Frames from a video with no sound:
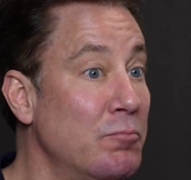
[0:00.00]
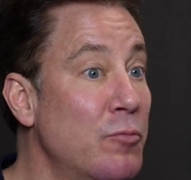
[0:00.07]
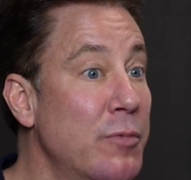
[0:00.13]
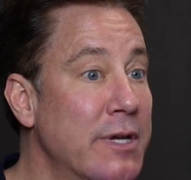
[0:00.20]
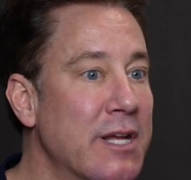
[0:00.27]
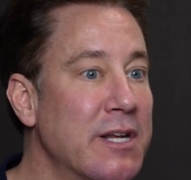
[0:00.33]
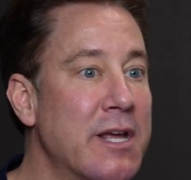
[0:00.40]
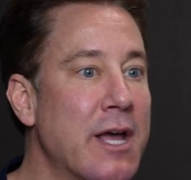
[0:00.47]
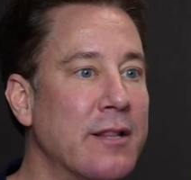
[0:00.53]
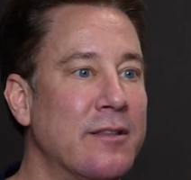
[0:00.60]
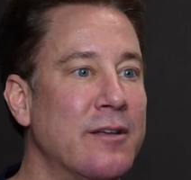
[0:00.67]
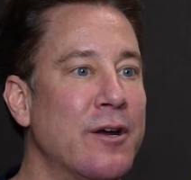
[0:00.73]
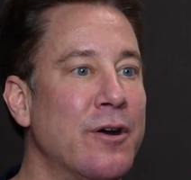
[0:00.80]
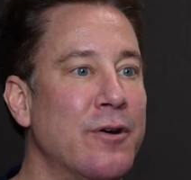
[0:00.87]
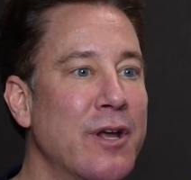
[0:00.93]
we can get
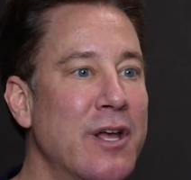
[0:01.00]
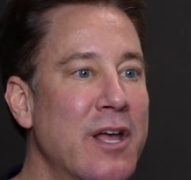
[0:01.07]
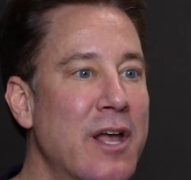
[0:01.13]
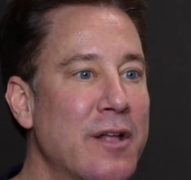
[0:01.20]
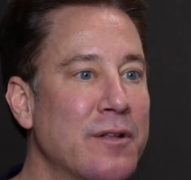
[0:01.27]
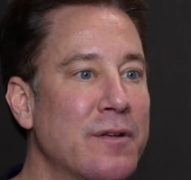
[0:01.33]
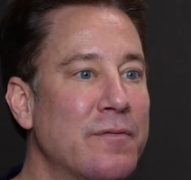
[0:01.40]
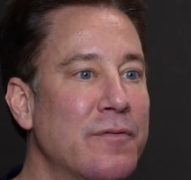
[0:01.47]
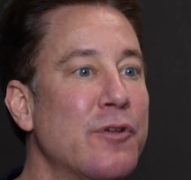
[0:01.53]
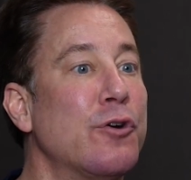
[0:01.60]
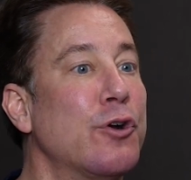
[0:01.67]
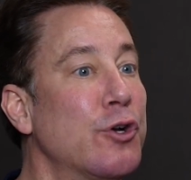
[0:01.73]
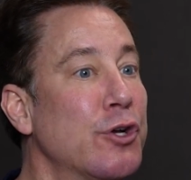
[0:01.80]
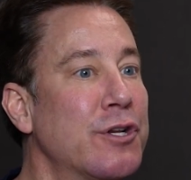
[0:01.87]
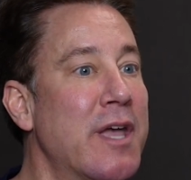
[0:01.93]
there and if
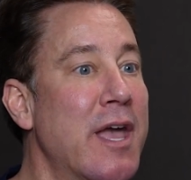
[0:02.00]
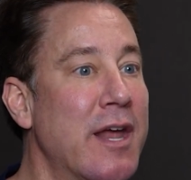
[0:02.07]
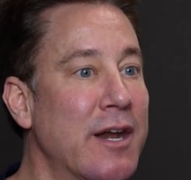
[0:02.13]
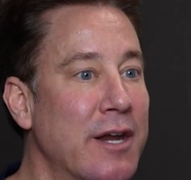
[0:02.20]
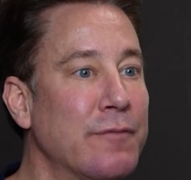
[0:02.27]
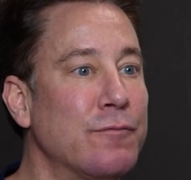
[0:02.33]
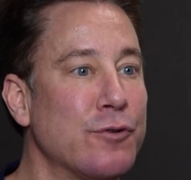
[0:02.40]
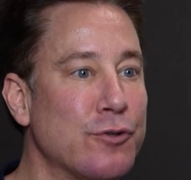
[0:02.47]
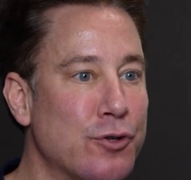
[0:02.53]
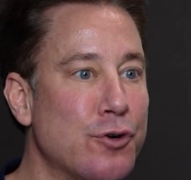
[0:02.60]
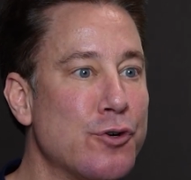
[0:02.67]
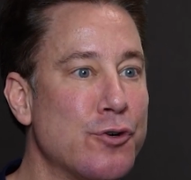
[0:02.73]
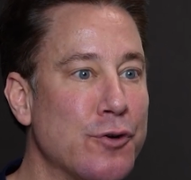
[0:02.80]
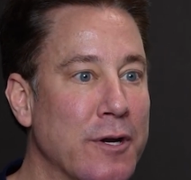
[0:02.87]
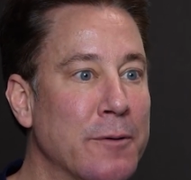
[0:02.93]
they're a good candidate for
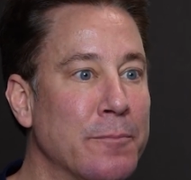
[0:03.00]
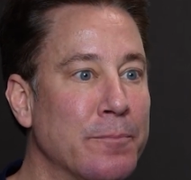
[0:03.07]
surgery.